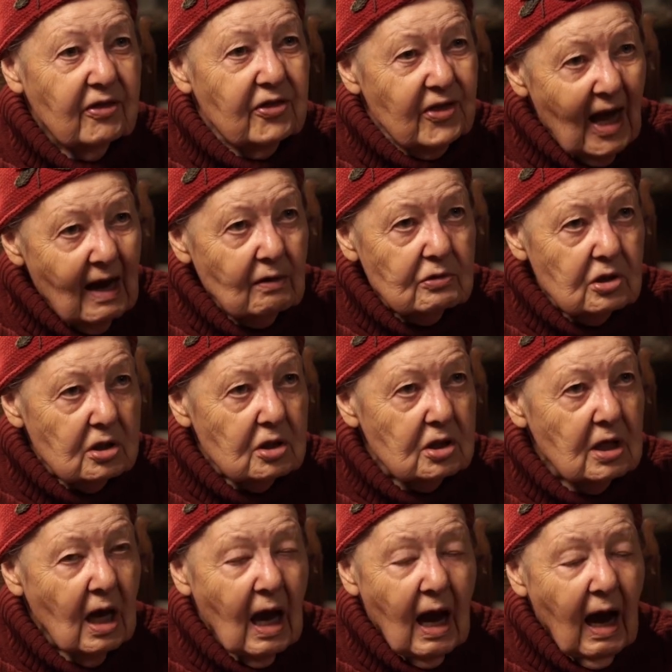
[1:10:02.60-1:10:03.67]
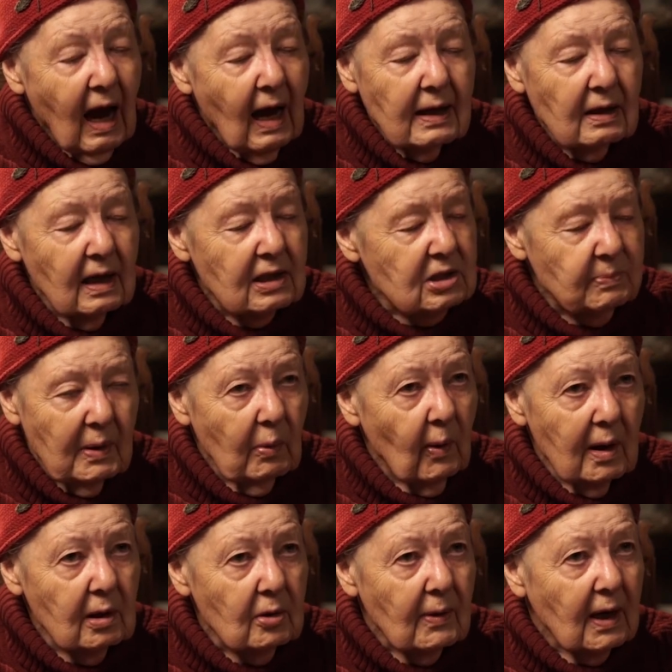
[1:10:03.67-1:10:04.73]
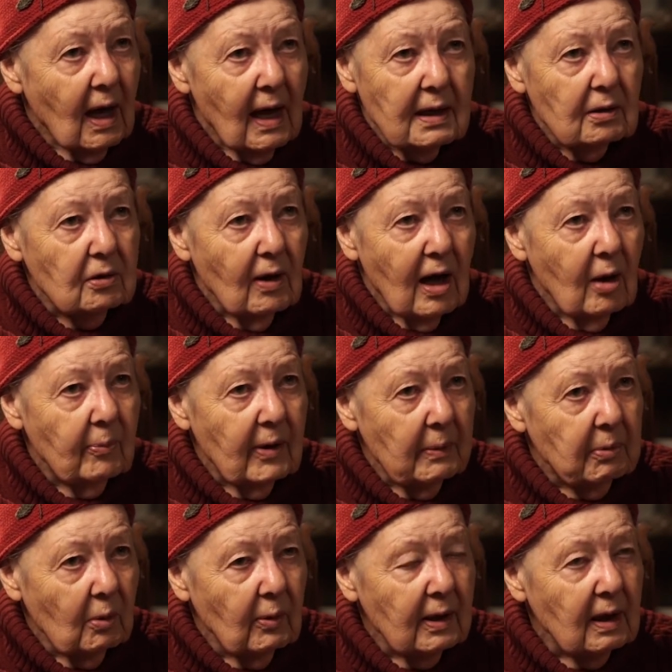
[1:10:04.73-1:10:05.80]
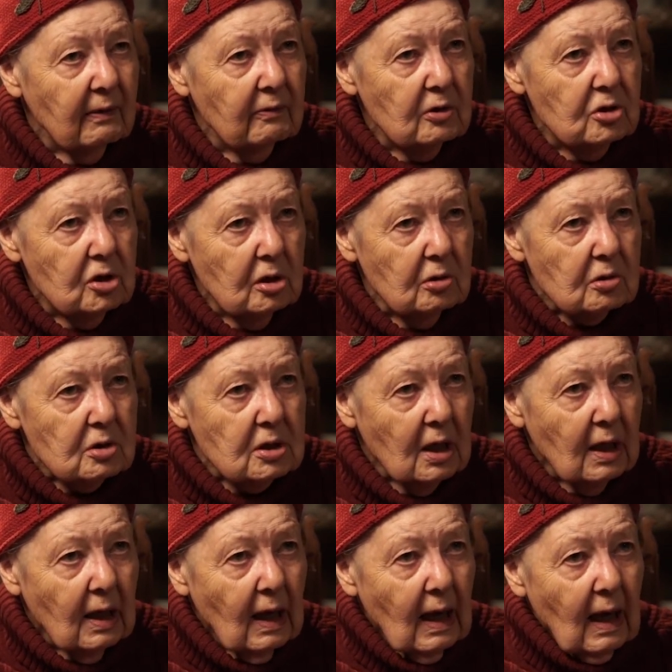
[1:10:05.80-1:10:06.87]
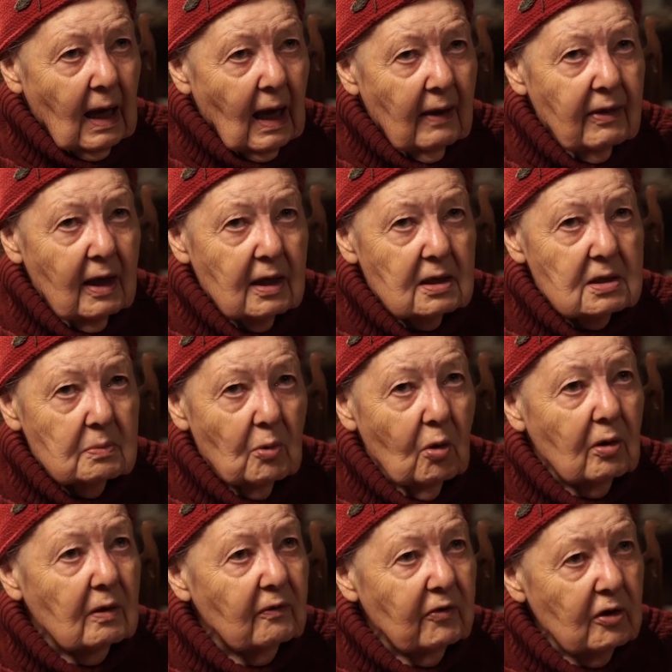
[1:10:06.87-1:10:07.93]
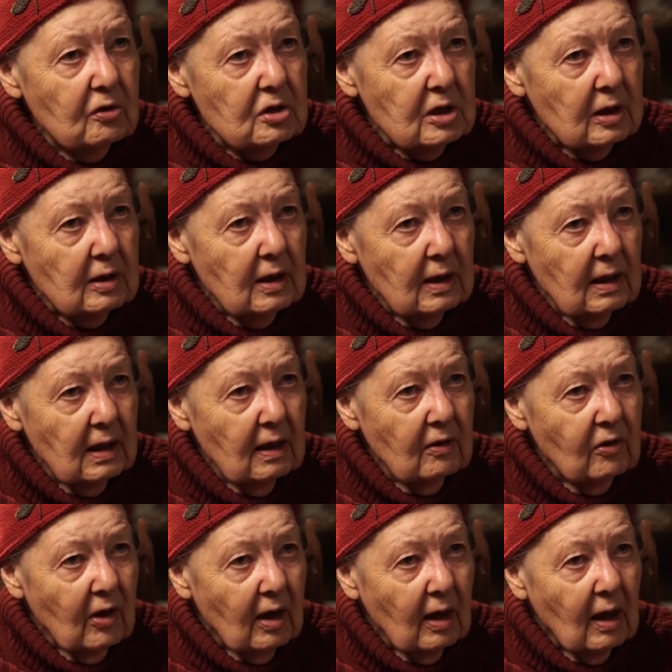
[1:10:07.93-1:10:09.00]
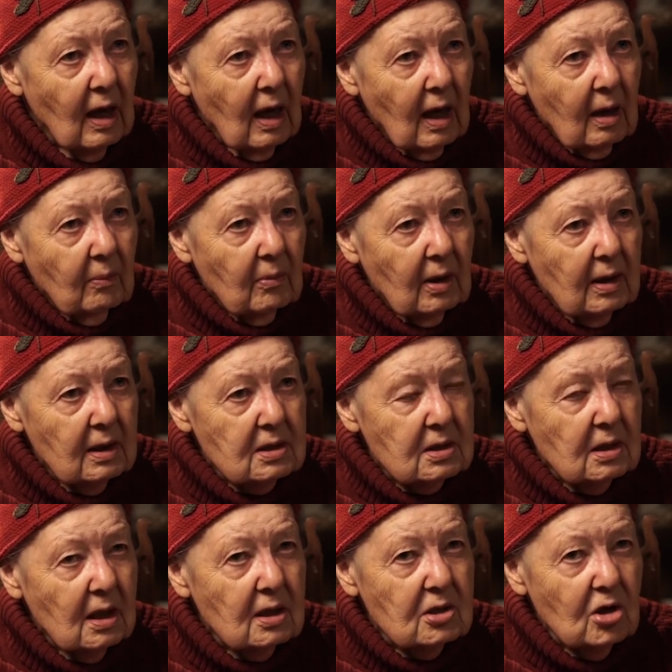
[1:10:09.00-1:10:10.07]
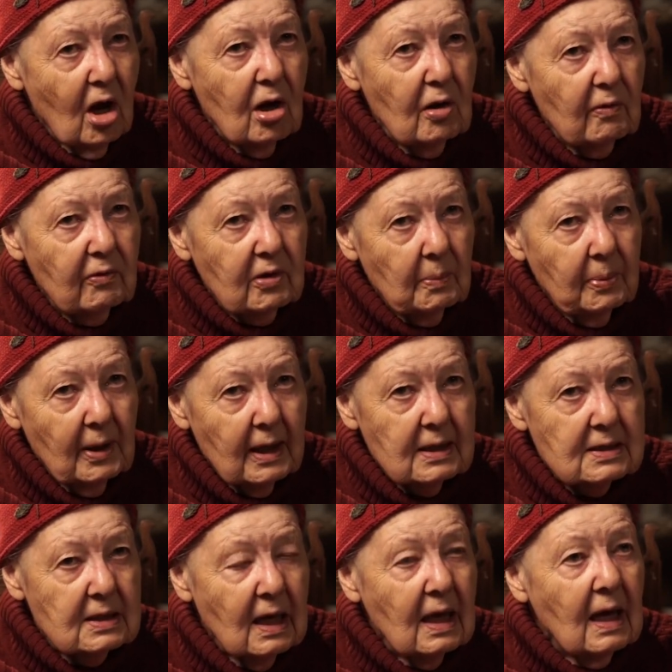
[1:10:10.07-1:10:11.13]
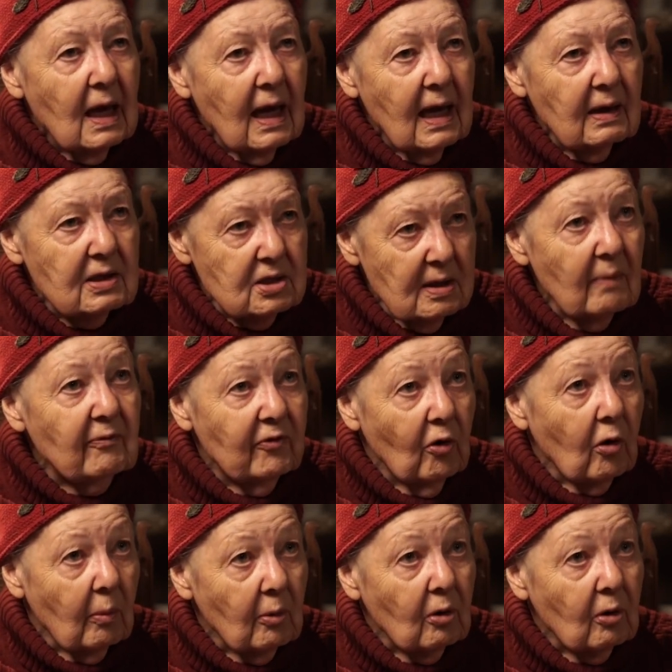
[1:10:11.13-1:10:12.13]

Thousands. I, it's bewildering. I don't know how people would ever choose. I think it's more confusing than anything, but it's, it's all over the place in some form